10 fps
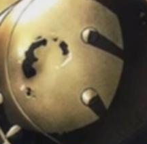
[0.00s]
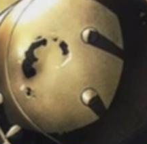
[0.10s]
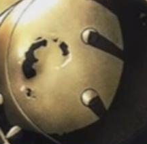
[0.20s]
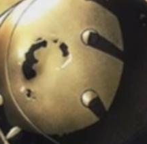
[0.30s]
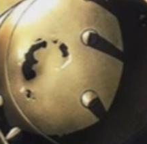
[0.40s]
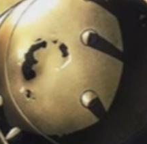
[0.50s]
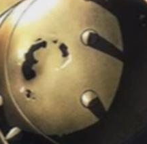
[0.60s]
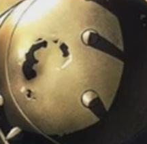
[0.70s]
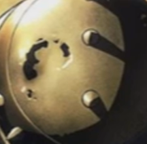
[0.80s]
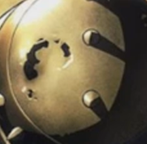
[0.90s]

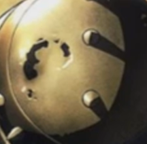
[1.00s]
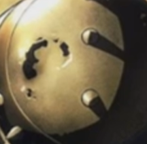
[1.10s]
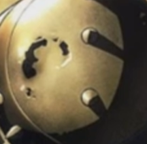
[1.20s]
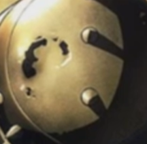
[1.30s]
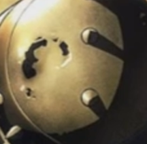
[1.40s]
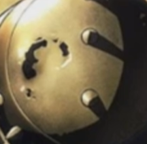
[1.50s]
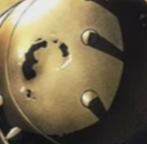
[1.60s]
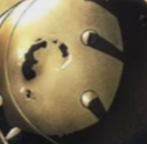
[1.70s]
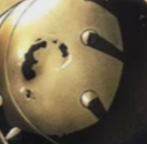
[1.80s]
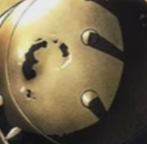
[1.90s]

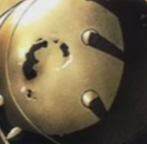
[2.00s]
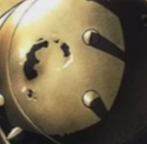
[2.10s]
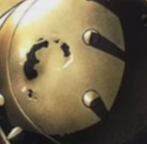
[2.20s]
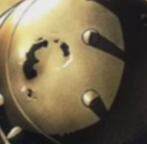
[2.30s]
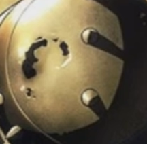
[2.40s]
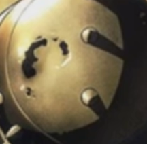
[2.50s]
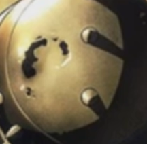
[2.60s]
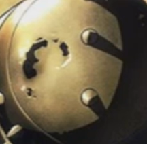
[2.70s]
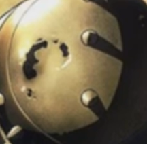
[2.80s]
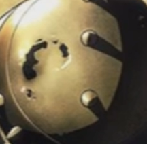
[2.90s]
The person shown says nothing.